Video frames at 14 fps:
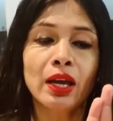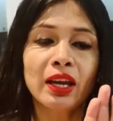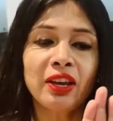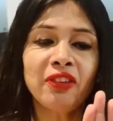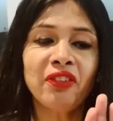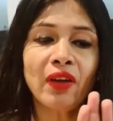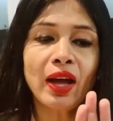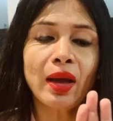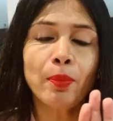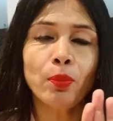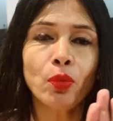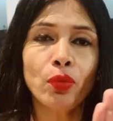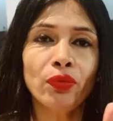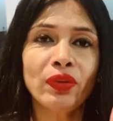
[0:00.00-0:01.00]
If I
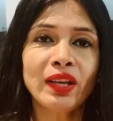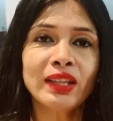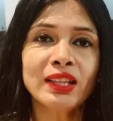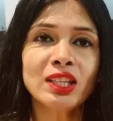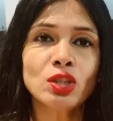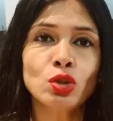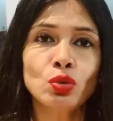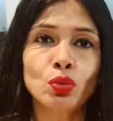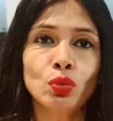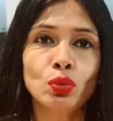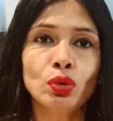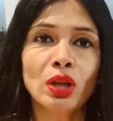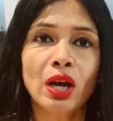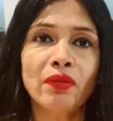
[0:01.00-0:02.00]
am moving this
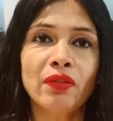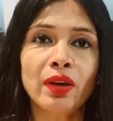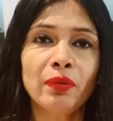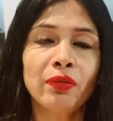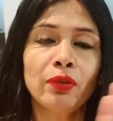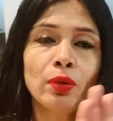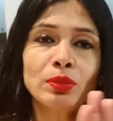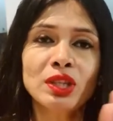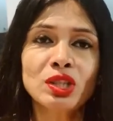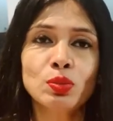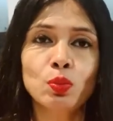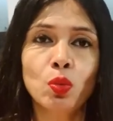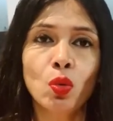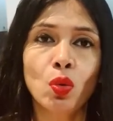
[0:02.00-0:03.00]
tooth away from
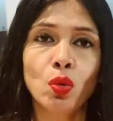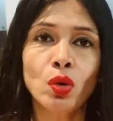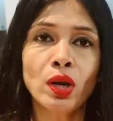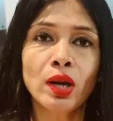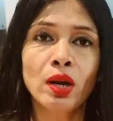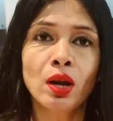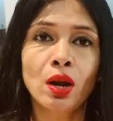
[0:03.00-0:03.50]
this bone,